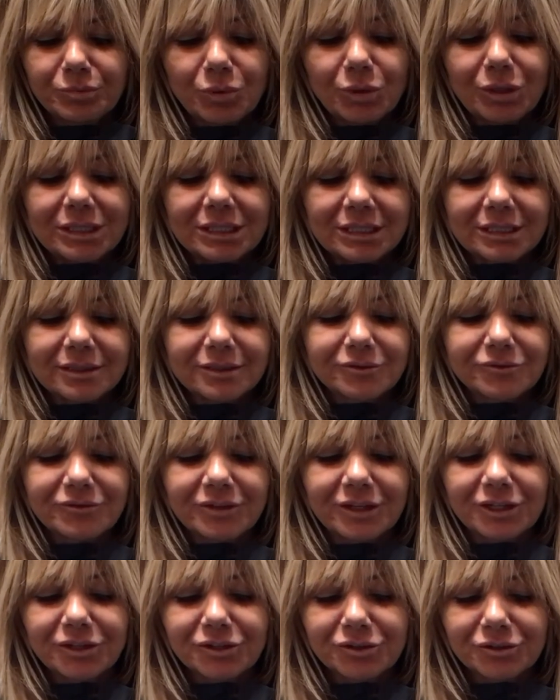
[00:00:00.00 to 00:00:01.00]
pointing the
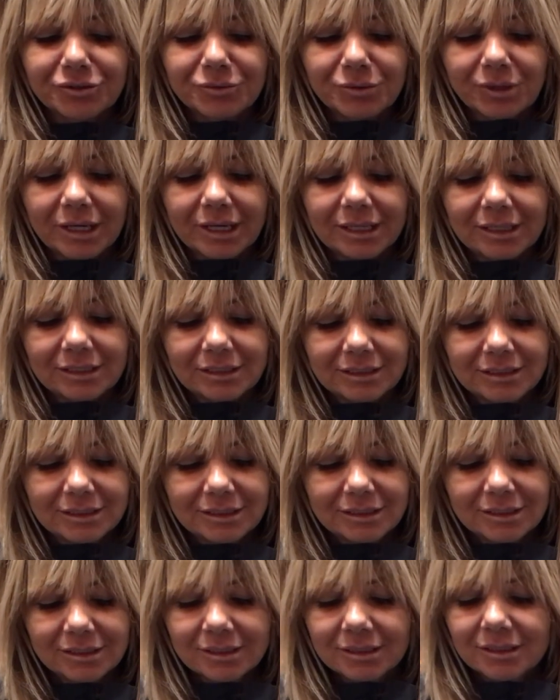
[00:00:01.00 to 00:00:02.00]
finger, right?
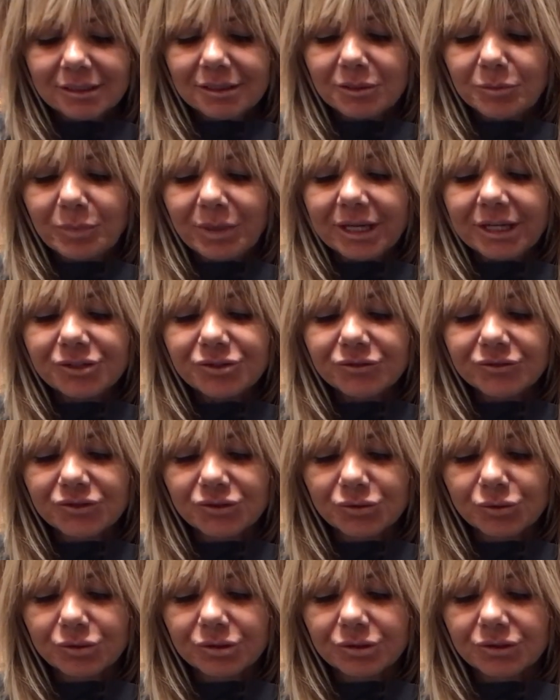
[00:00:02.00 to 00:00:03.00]
The page of
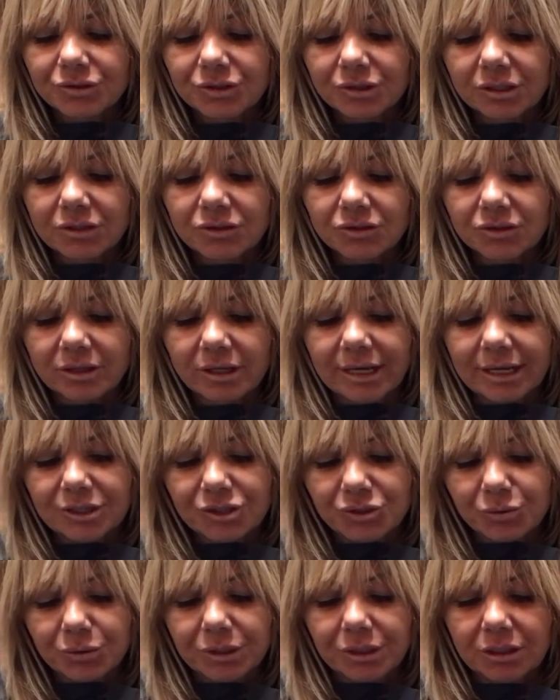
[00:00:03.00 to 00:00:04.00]
swords is, is
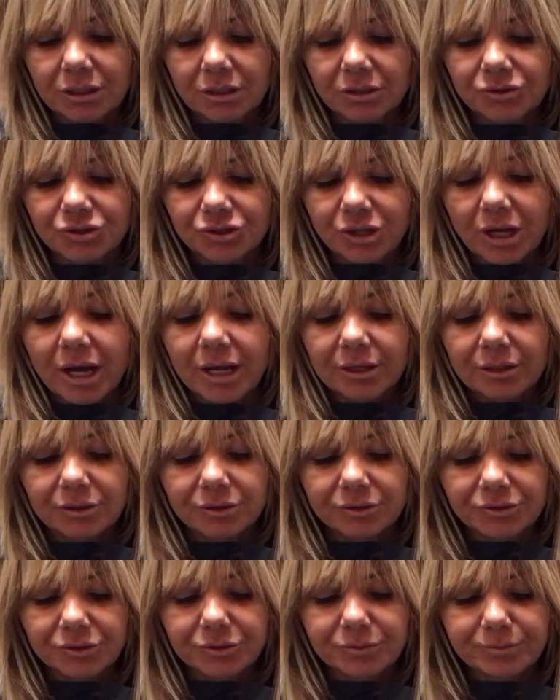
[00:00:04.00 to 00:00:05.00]
actually a
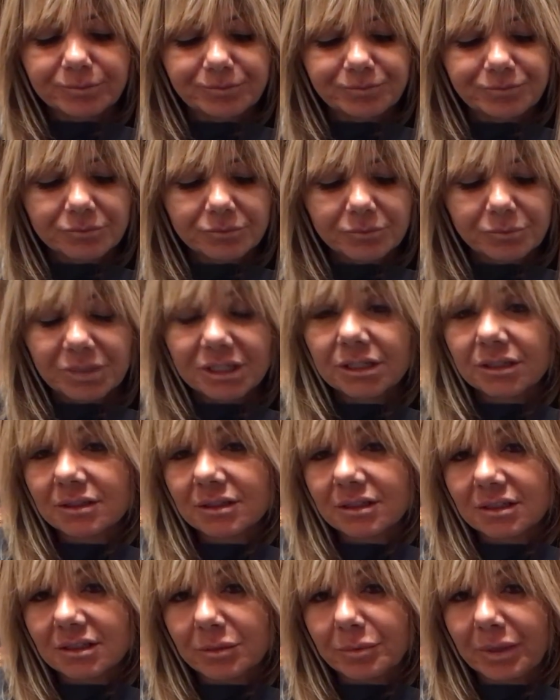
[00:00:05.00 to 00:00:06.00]
child
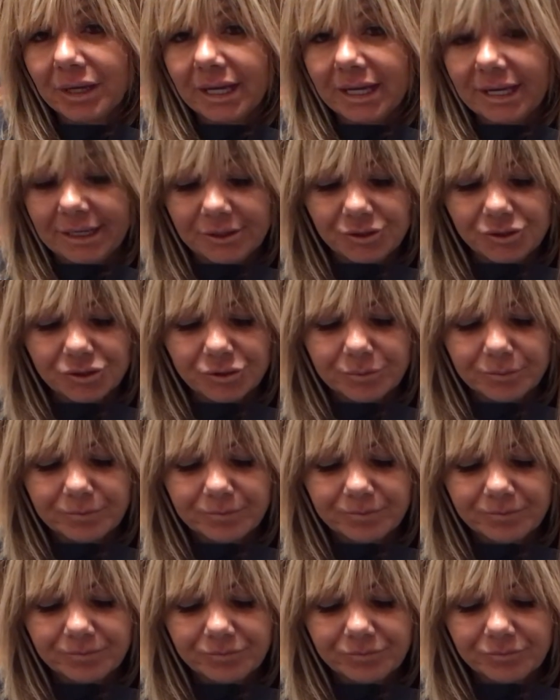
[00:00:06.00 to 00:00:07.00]
because it's a page.
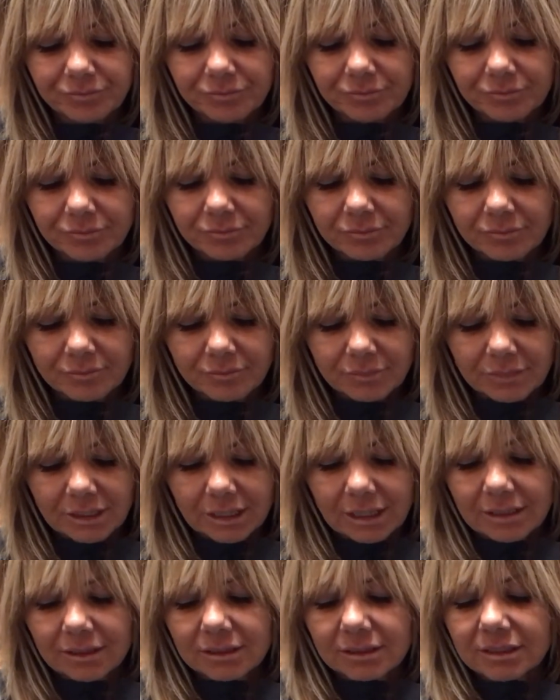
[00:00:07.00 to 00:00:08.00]

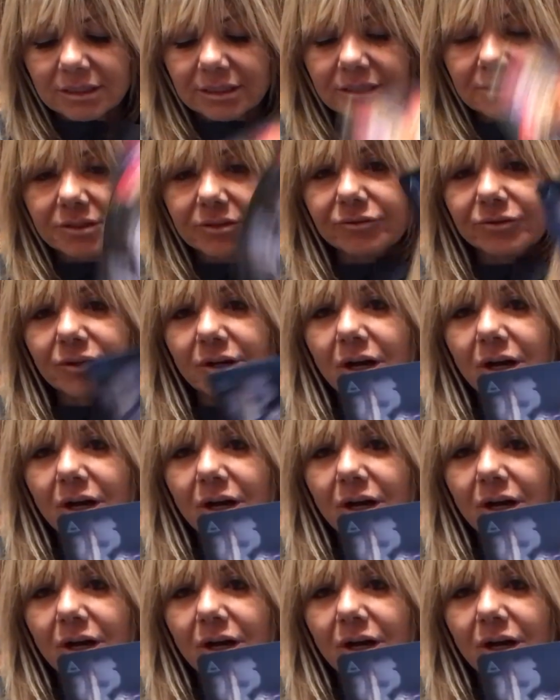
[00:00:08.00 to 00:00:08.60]
And the six of